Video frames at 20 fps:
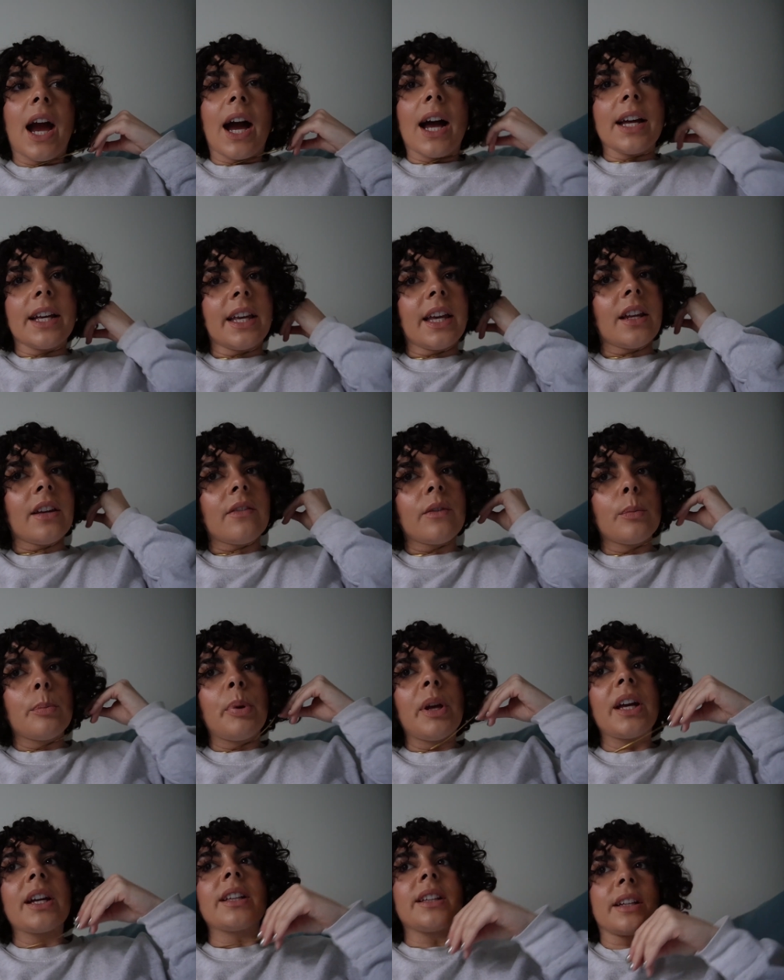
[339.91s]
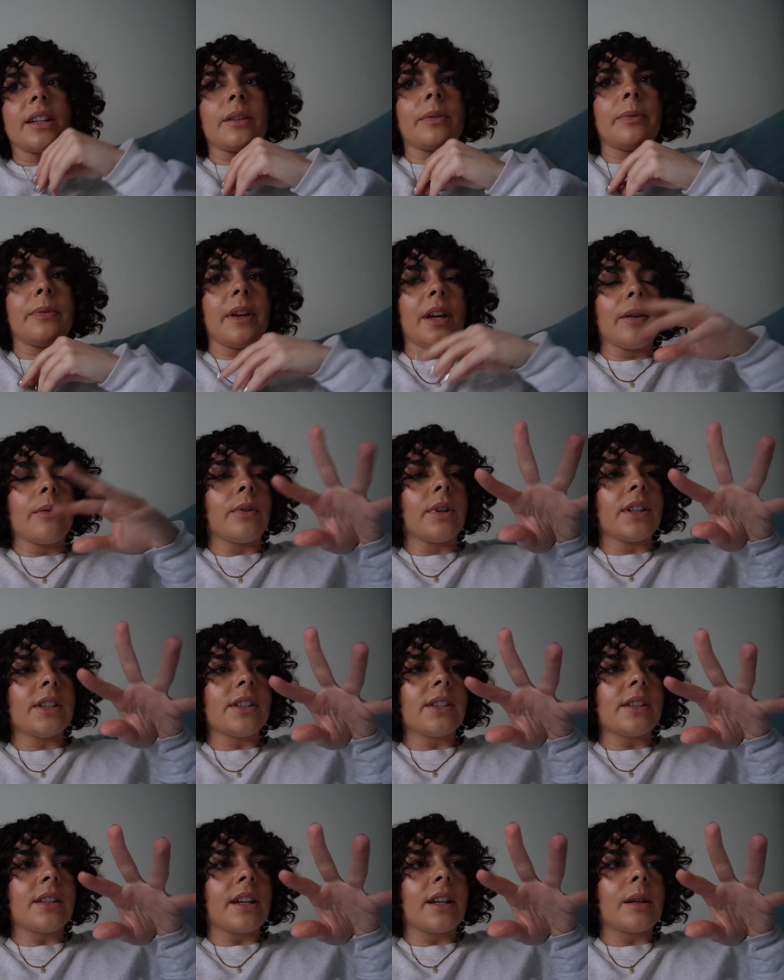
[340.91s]
I can't even pick like
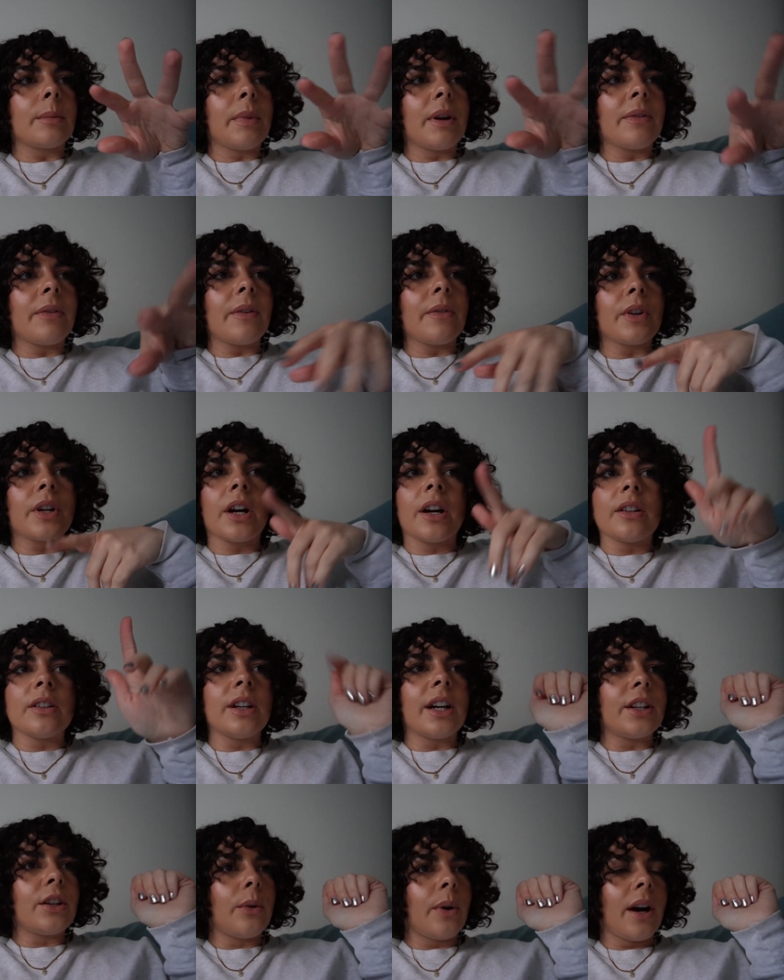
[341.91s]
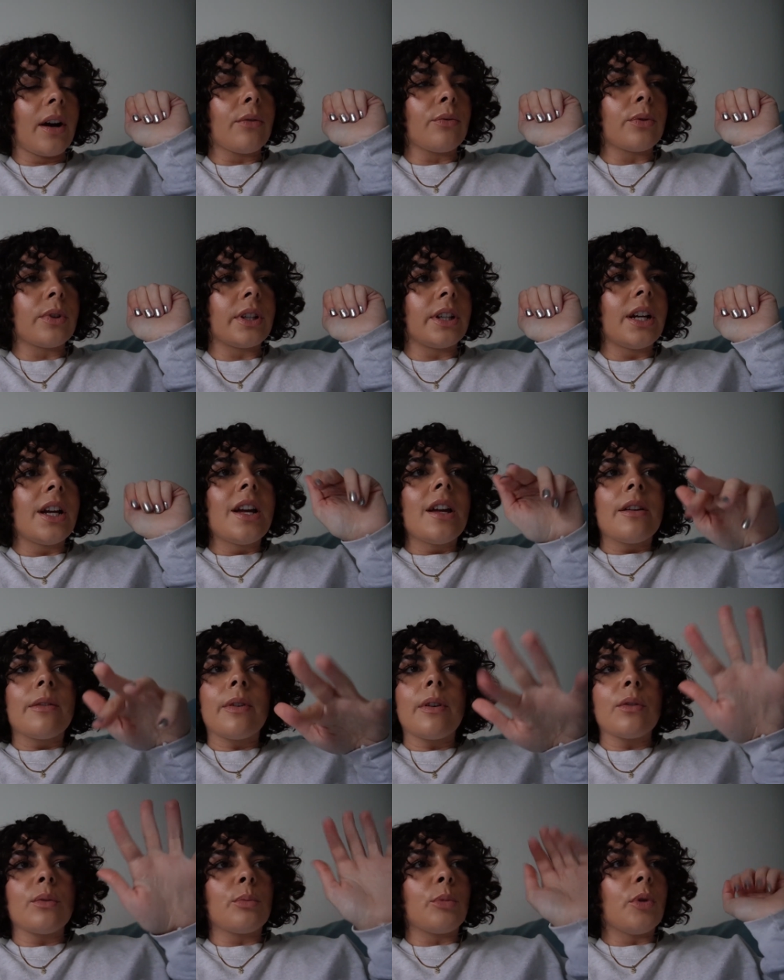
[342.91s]
favorites. Like my favorite color, I don't have one.
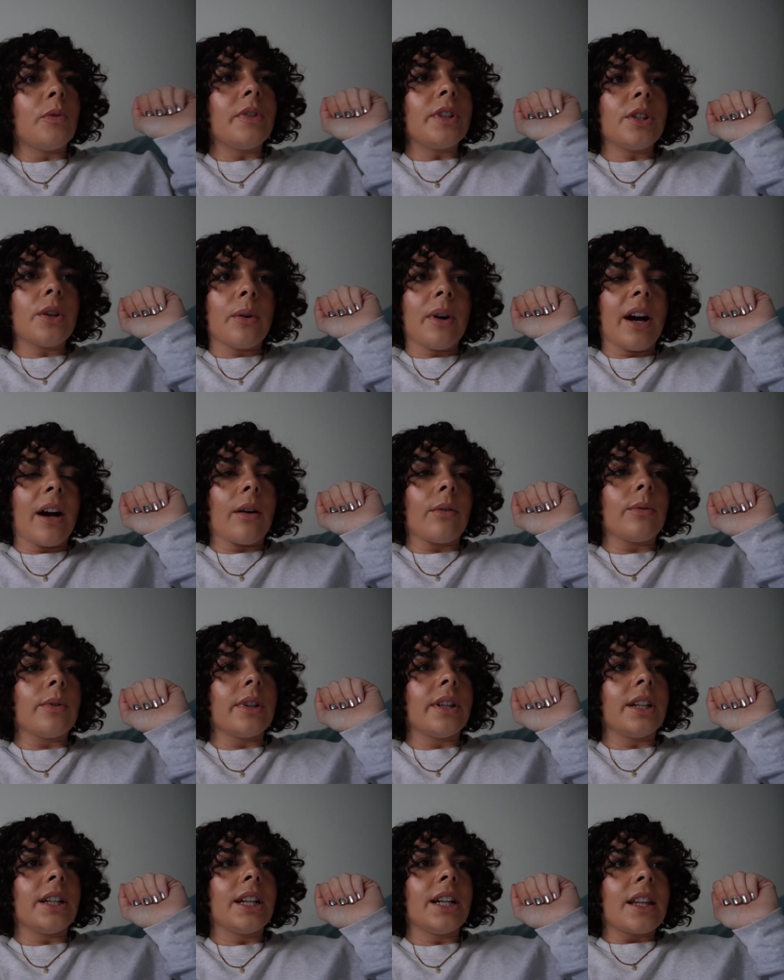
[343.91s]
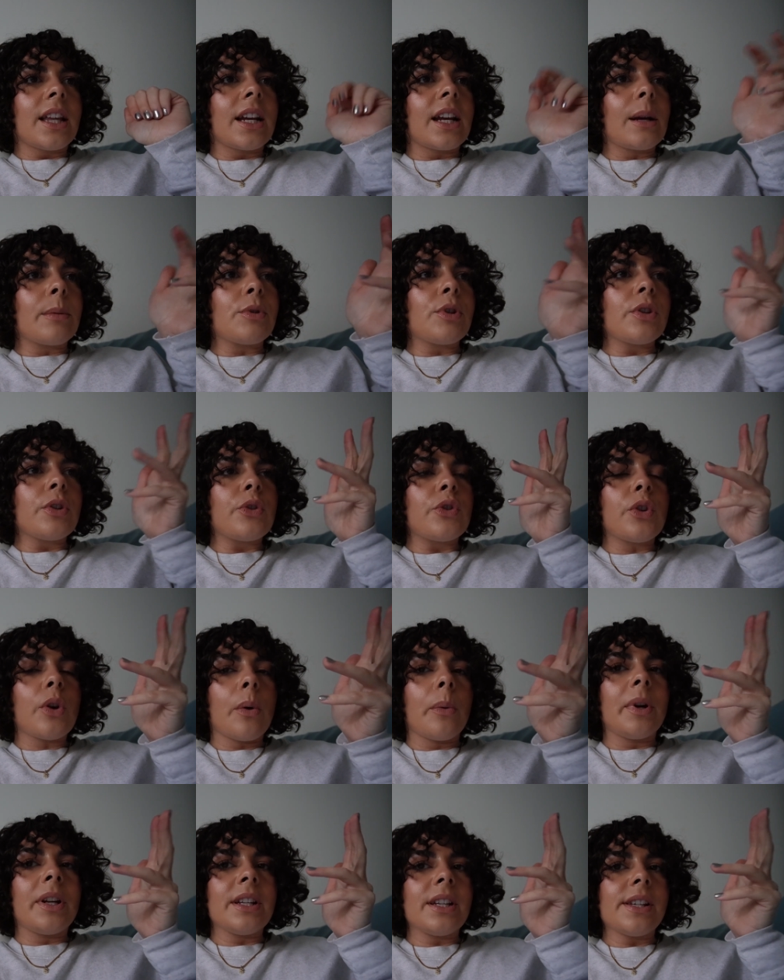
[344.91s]
Favorite movie, don't have one. Like I'm just
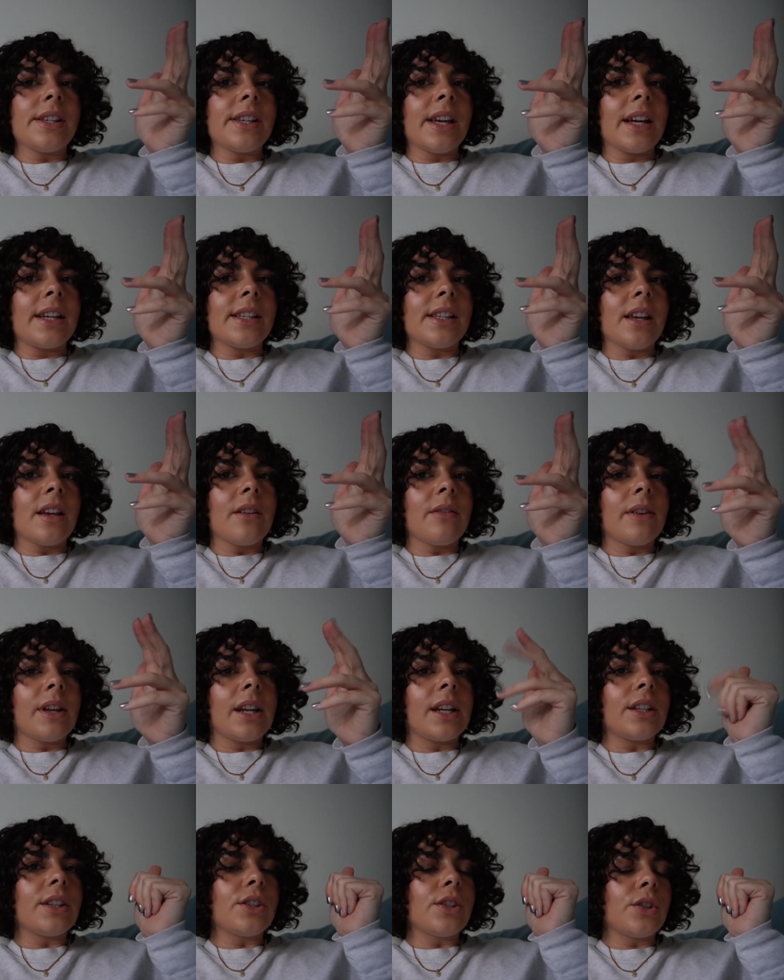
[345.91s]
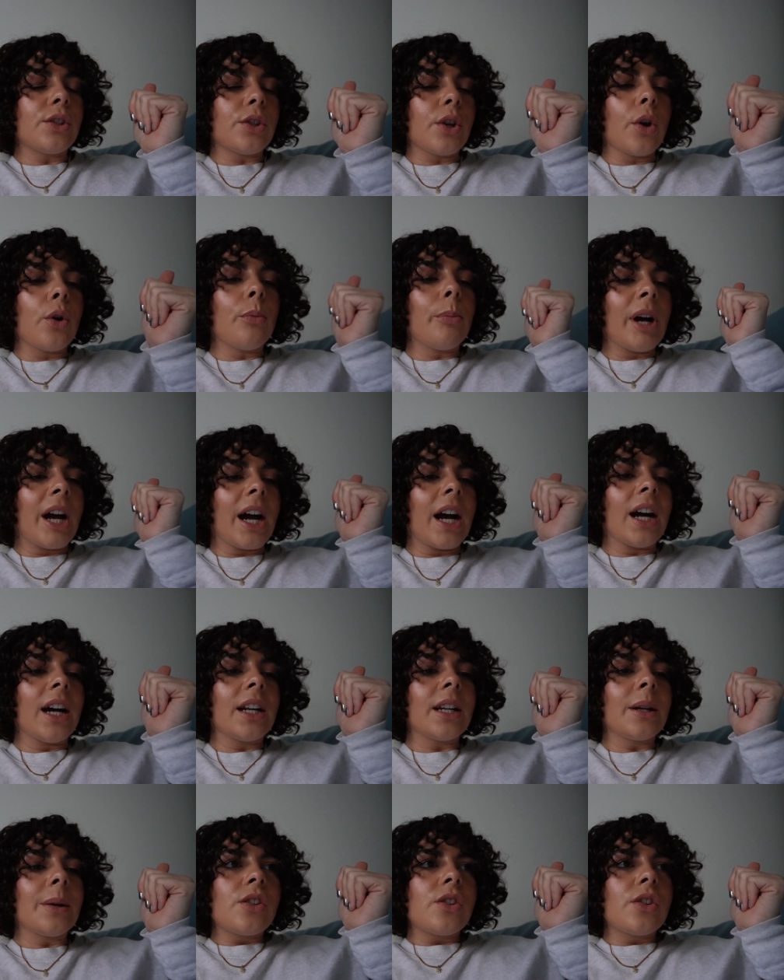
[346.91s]
so indecisive and it's so
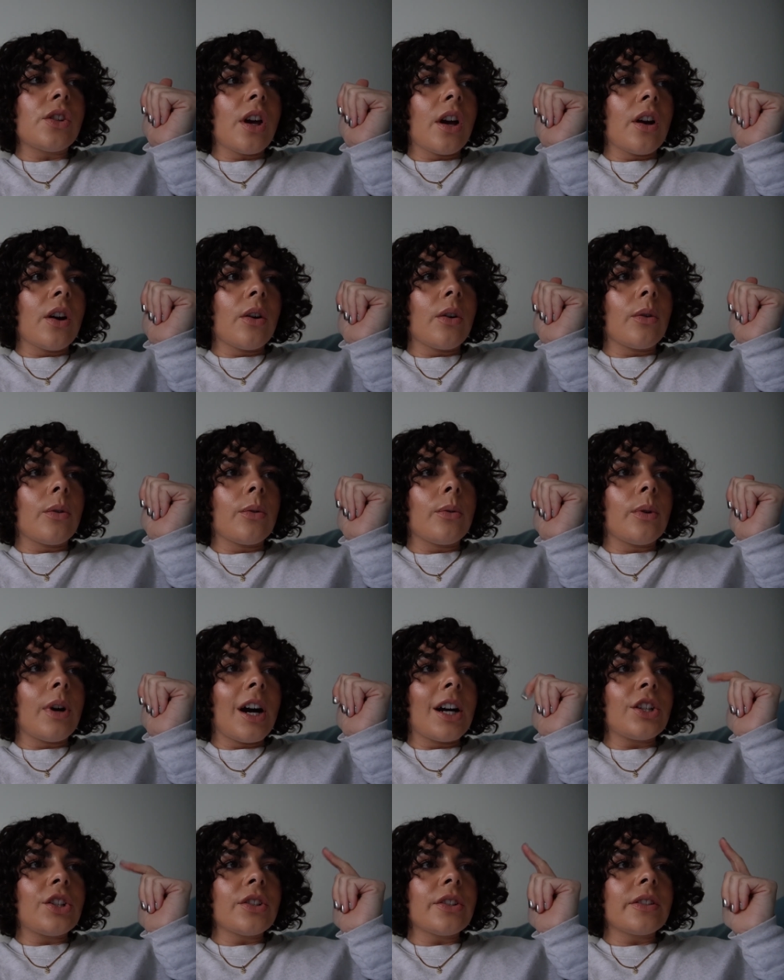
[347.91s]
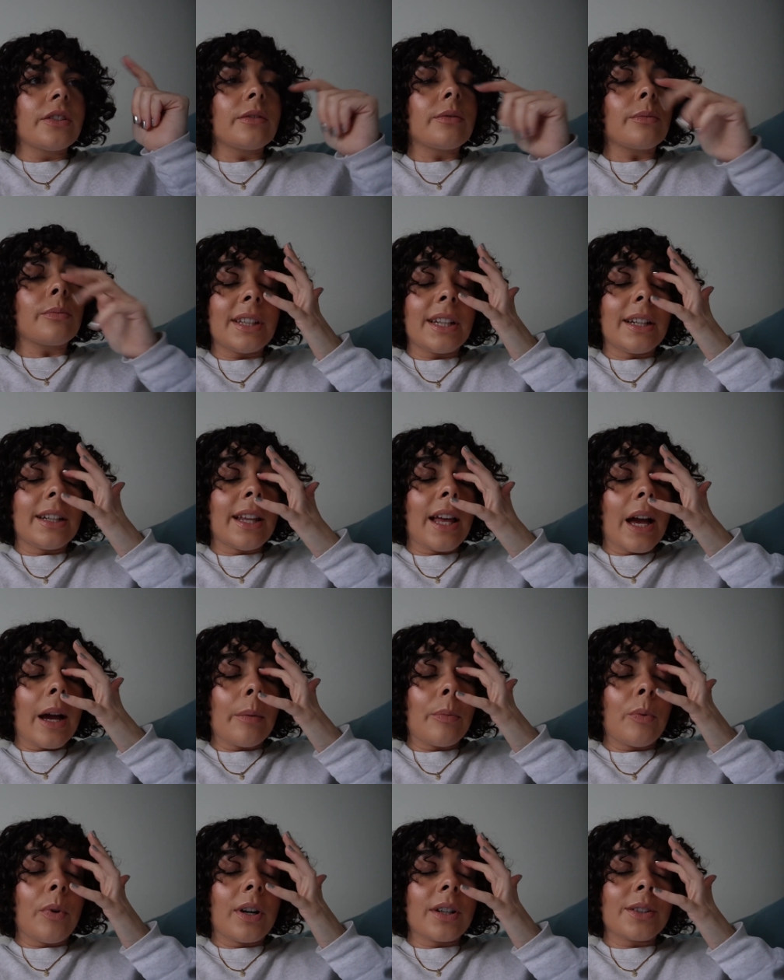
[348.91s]
bad. So I just did a
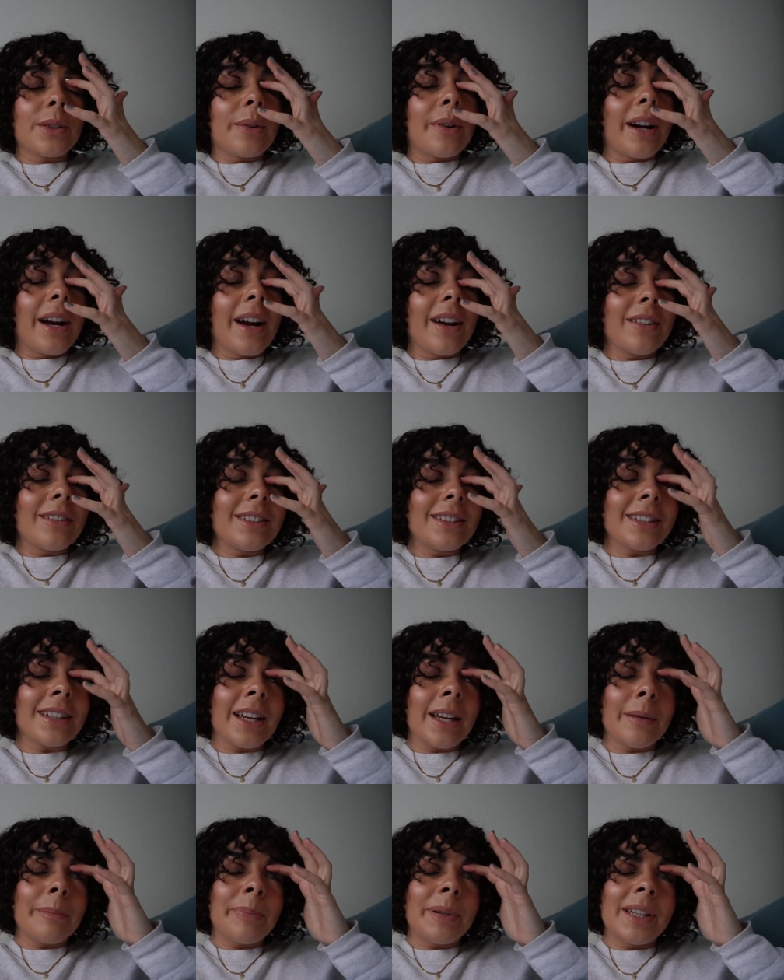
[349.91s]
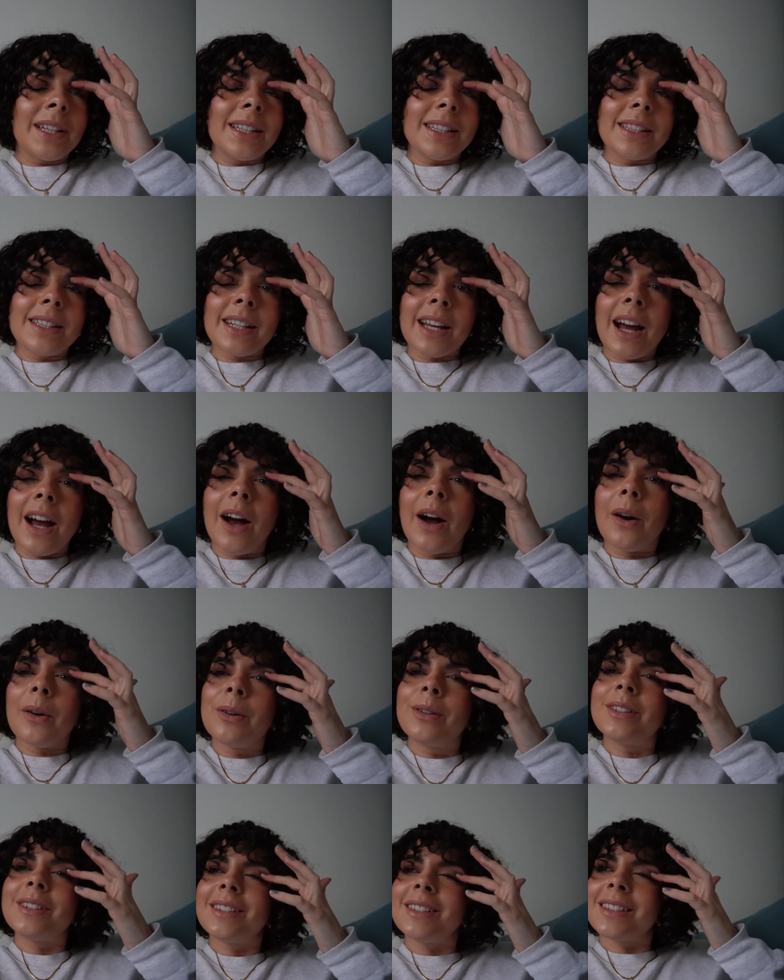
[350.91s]
lap, walked around and peaced
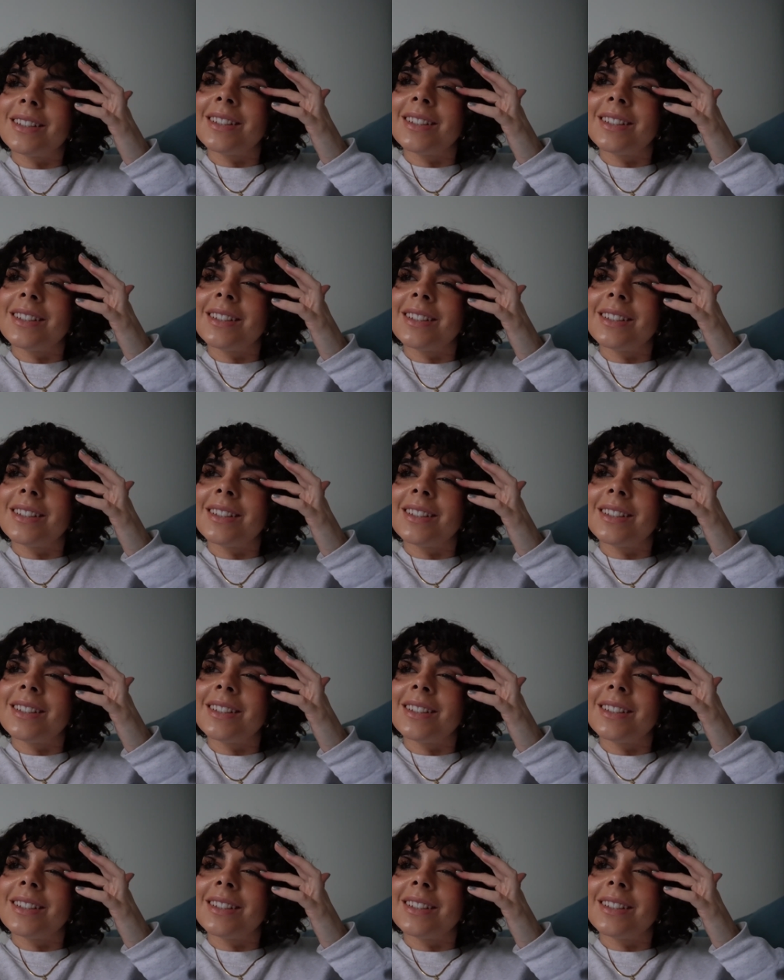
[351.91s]
out.